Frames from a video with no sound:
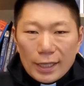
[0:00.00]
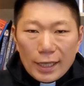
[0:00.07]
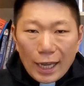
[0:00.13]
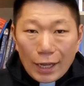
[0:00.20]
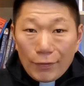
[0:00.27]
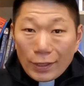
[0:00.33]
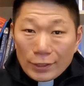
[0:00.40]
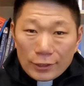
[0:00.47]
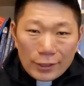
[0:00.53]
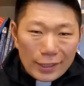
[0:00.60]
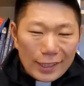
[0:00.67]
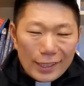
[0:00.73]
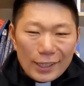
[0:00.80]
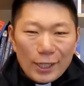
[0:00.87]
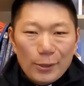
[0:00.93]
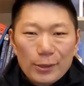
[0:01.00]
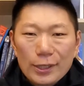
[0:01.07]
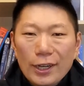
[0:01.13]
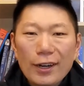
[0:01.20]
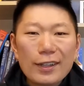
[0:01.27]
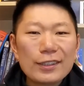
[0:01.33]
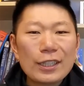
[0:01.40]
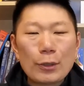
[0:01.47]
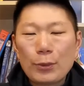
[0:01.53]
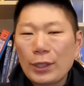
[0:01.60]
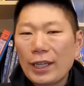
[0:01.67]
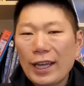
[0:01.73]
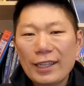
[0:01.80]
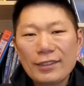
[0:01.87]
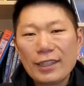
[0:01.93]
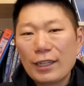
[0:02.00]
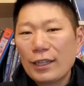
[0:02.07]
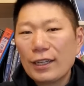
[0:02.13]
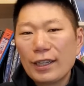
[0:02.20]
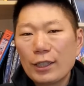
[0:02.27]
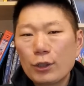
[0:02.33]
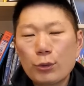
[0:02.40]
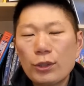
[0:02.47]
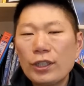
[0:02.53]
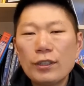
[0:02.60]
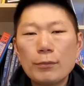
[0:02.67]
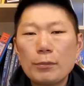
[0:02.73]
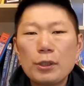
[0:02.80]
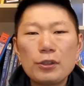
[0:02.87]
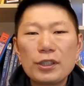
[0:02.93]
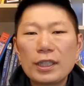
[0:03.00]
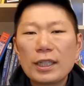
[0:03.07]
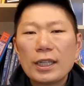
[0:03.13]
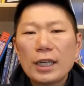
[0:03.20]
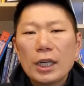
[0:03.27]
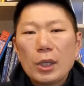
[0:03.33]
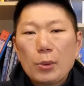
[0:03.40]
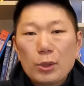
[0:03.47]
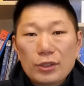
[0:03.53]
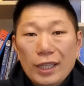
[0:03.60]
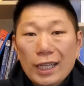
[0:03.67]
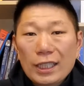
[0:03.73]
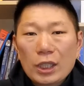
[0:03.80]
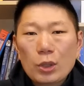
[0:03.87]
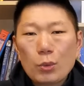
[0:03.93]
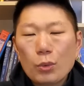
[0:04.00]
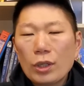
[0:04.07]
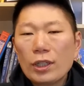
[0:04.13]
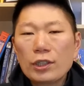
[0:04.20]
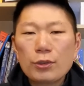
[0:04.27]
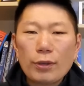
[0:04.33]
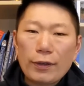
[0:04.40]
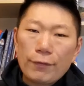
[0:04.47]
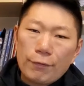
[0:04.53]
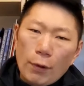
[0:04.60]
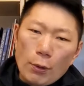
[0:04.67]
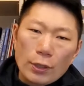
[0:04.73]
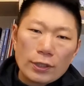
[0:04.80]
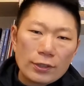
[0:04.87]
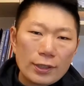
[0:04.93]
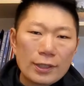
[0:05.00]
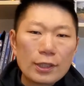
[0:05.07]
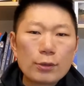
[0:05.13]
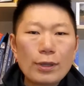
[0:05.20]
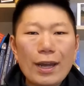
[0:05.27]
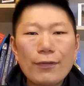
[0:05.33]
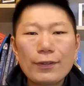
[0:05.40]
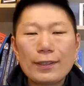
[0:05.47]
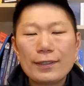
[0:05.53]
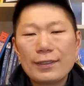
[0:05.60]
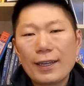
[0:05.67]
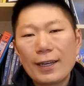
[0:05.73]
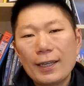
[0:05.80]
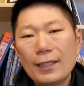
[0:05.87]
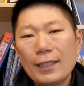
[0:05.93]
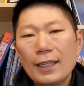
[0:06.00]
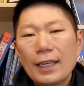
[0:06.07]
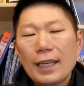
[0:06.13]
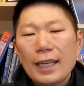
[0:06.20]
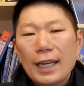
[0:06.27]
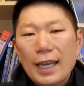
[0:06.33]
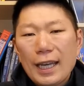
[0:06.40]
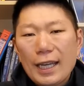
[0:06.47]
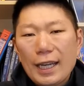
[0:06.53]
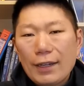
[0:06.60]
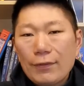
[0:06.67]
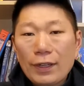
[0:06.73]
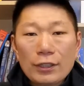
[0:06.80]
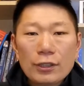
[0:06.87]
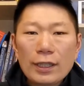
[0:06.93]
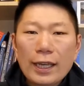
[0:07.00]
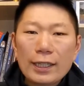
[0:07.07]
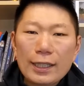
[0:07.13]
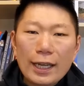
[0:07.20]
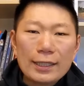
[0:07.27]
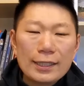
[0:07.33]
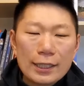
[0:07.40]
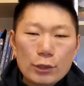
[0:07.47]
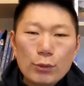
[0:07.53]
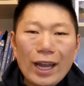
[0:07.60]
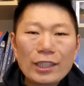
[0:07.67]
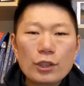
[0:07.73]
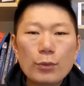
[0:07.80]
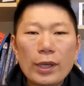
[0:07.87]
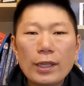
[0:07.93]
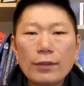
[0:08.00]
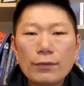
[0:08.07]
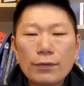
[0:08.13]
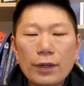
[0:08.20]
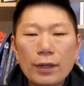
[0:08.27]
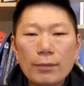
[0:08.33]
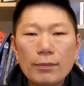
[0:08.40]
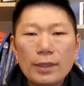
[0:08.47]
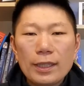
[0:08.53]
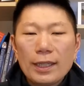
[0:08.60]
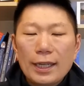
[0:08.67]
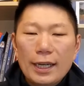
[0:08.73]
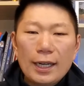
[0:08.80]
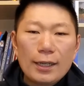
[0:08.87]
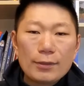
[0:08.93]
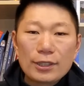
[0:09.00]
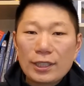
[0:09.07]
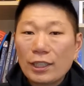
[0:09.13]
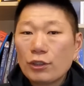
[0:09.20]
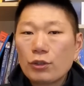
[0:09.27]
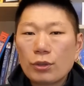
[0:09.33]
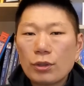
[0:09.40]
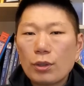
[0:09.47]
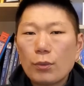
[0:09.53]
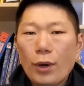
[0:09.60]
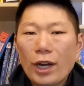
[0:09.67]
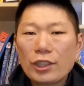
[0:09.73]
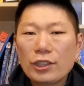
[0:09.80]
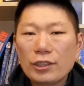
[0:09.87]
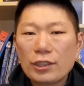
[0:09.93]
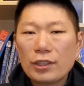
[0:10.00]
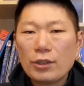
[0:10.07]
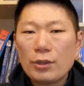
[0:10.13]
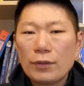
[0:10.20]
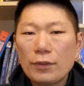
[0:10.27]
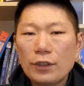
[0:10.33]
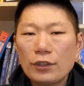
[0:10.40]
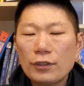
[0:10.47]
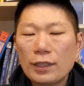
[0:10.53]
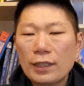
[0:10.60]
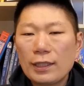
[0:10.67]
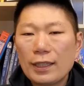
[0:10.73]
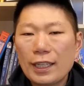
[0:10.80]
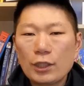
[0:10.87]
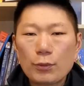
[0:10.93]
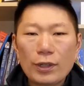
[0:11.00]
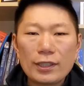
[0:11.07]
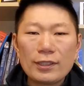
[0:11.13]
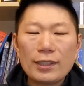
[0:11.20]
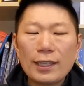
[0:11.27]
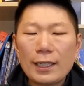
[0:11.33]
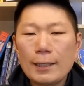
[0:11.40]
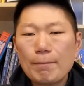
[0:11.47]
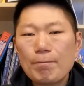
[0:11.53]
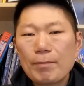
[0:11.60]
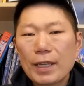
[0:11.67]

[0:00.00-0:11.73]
Eventually, in college, I realized that a career in music was not going to work, so I focused on the graphic design. And eventually, I did graduate from Central Washington University. That's where I studied.